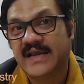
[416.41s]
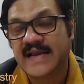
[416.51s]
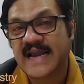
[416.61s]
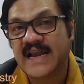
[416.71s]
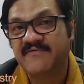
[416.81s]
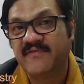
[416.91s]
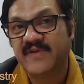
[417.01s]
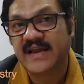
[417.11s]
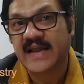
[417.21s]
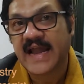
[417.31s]
in
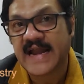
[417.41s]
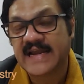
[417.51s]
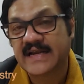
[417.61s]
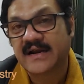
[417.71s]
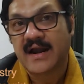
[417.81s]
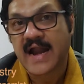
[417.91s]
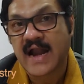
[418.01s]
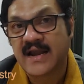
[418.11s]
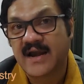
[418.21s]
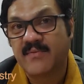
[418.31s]
1858 and
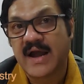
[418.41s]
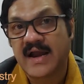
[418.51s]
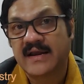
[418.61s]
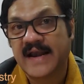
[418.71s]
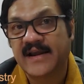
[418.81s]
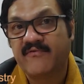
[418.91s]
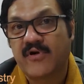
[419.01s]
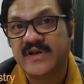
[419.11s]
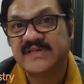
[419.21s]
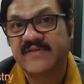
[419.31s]
ended by
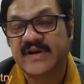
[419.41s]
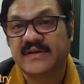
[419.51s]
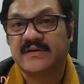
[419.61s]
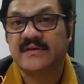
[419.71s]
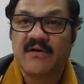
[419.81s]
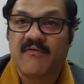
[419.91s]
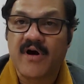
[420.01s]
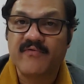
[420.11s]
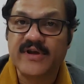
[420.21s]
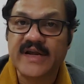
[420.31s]
1947.
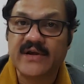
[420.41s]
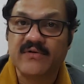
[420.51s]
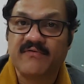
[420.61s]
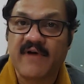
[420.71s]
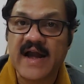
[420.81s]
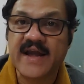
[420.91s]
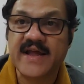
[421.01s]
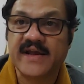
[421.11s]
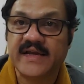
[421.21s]
What we need to find here